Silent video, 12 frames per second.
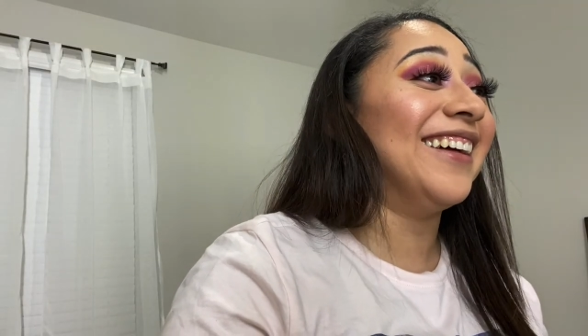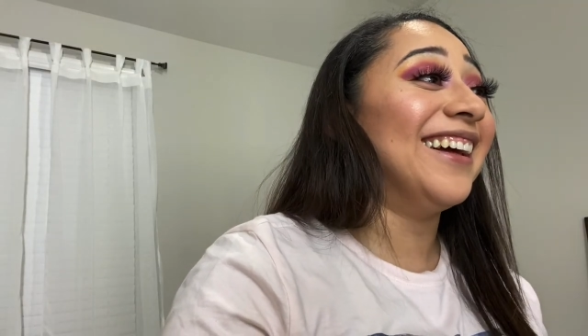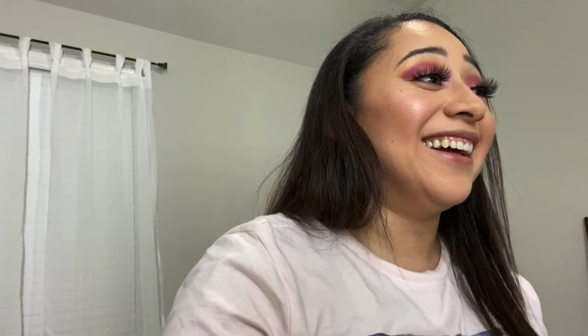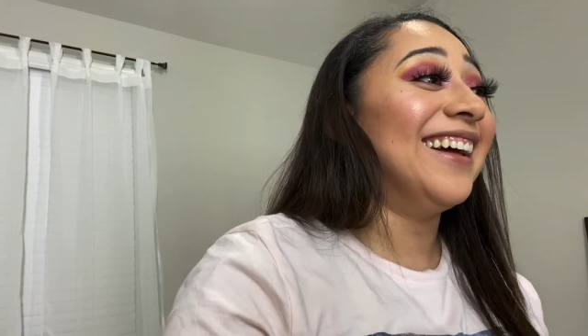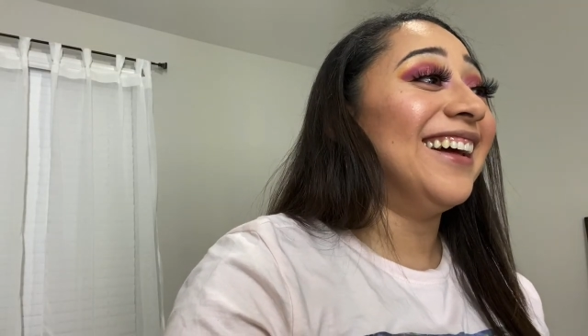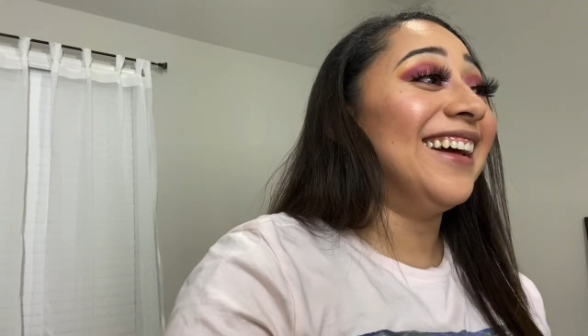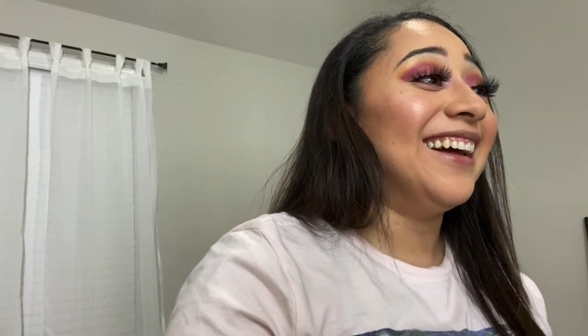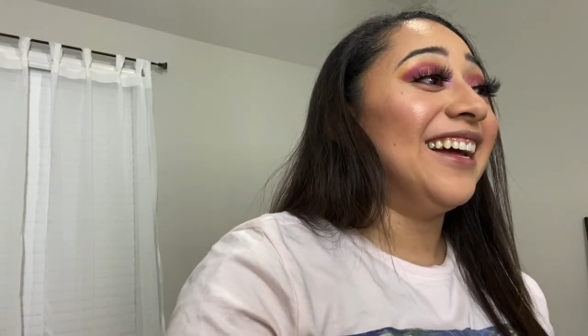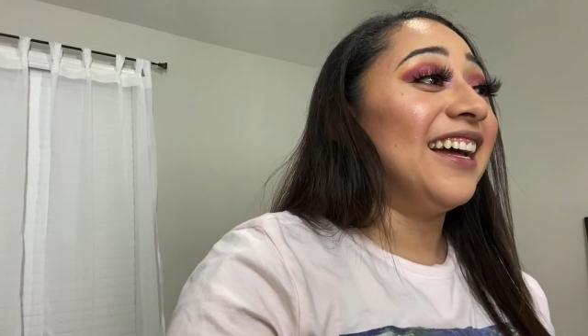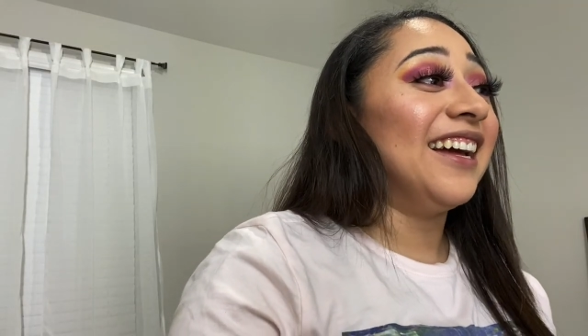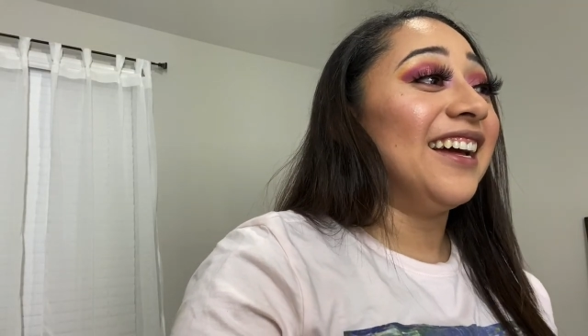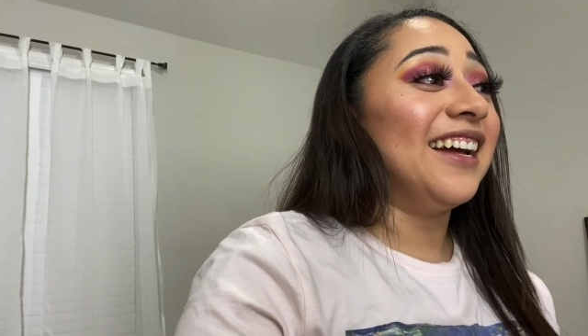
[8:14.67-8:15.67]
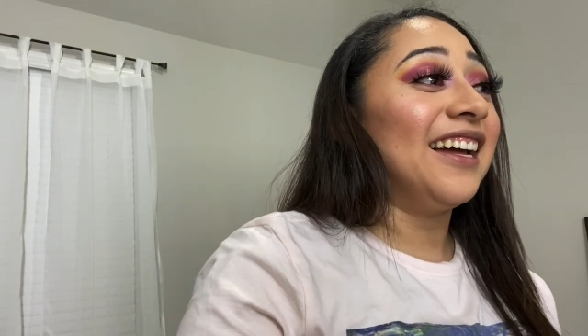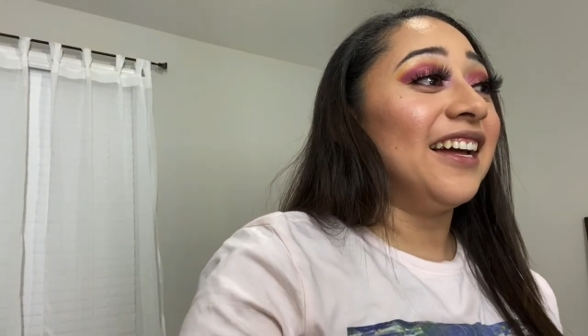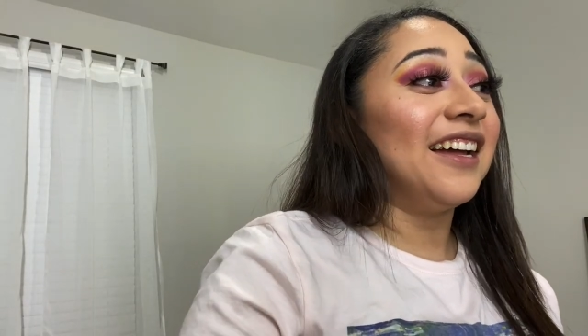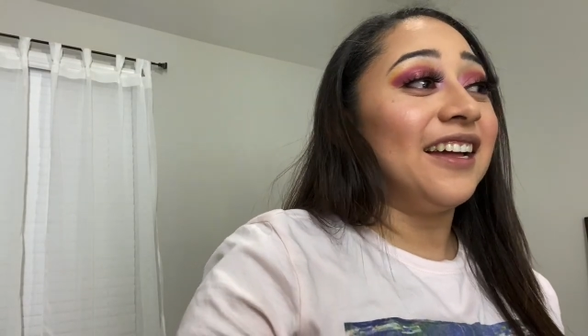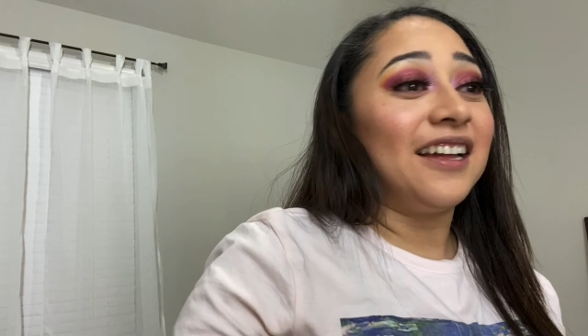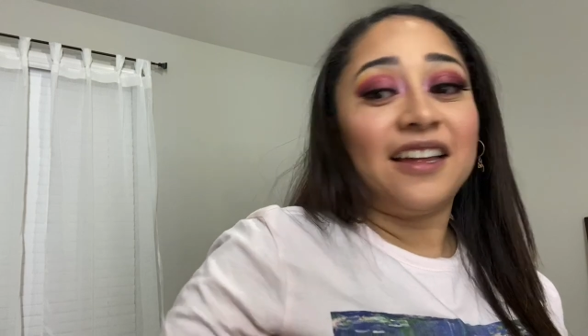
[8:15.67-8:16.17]
Okay, now do the.
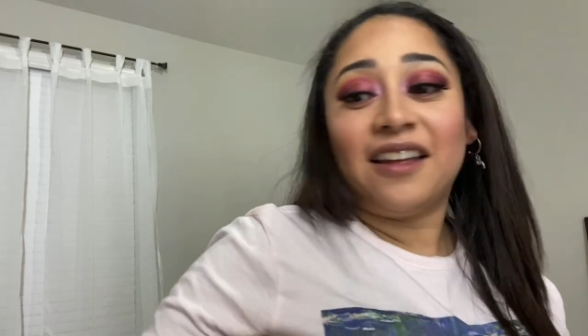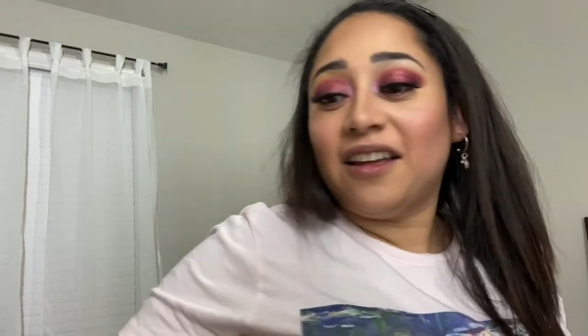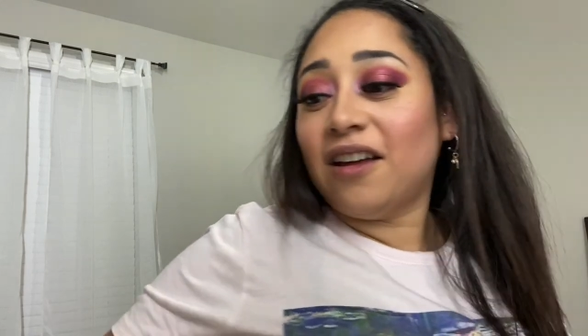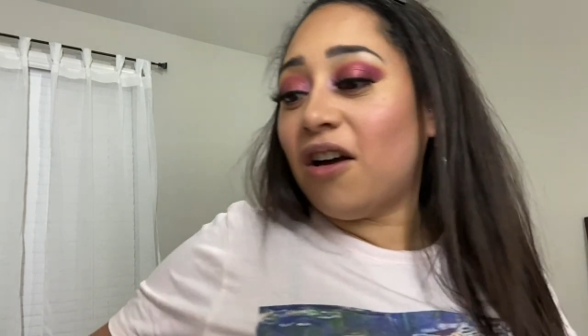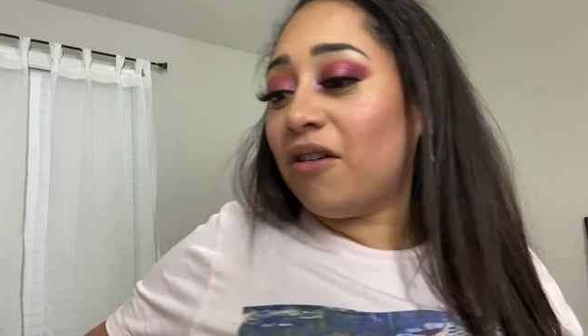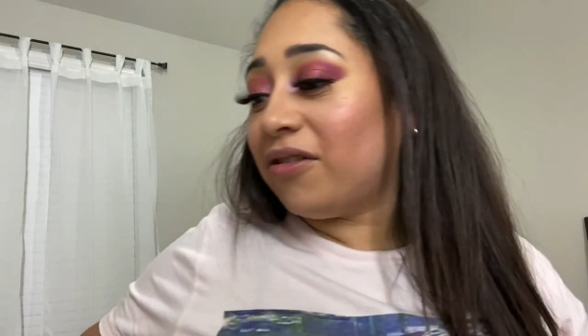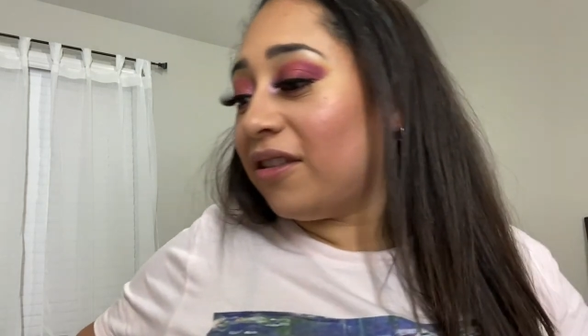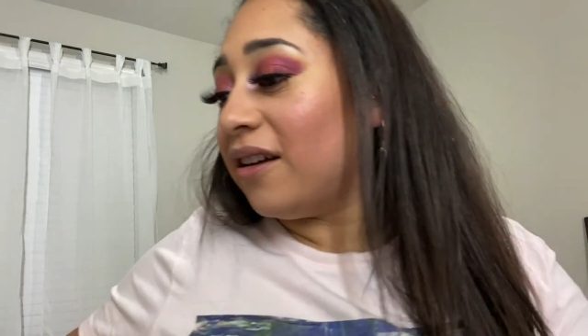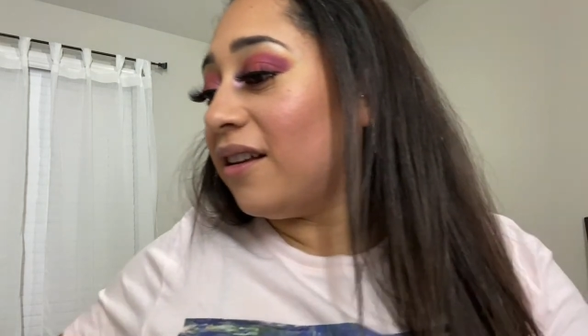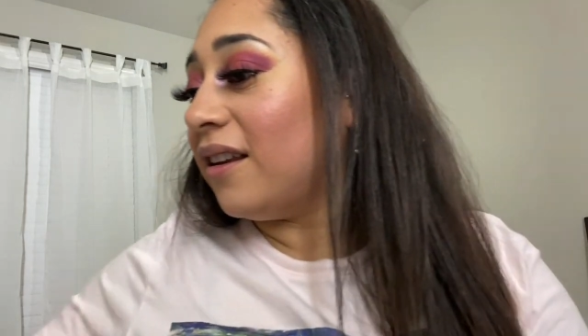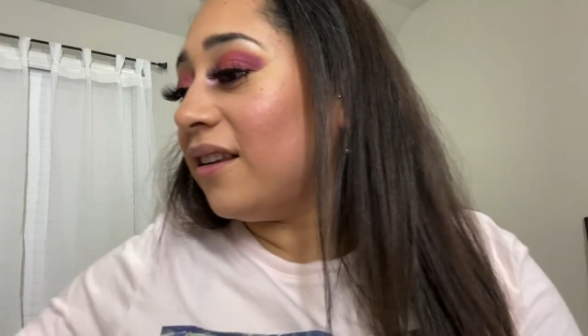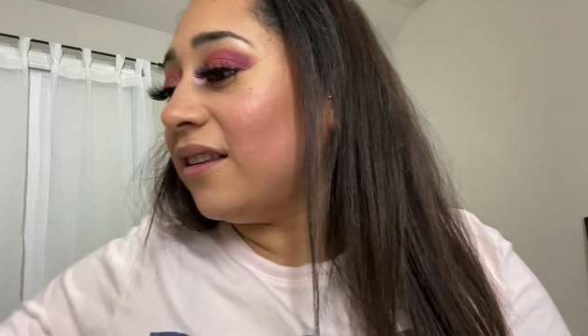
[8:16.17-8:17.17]
Oh, the